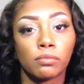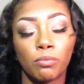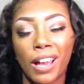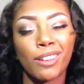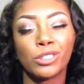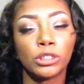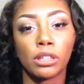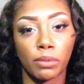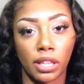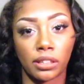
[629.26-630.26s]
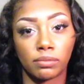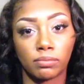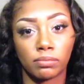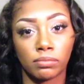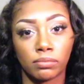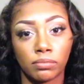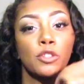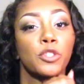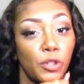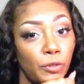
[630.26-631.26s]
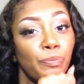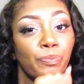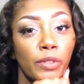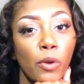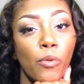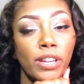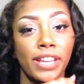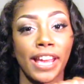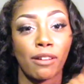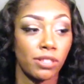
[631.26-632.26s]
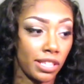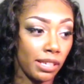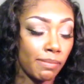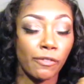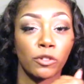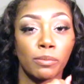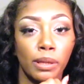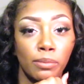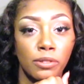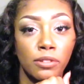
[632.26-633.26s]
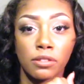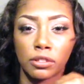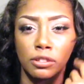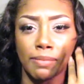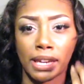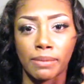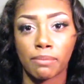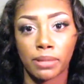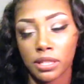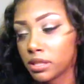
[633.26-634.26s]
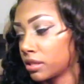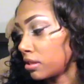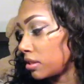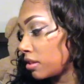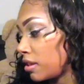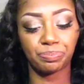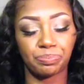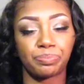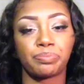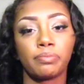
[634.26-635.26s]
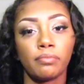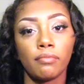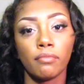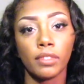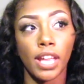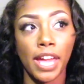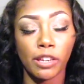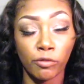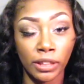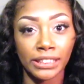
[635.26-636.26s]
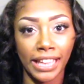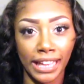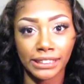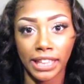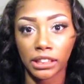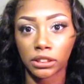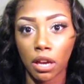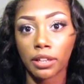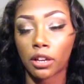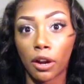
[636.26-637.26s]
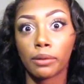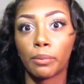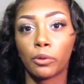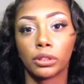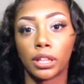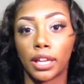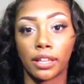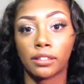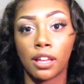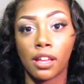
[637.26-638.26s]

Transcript: Why would you tell me that? So one day I was eating my Fruity Pebbles, you know, minding my business, and it really tastes like soggy cardboard, like.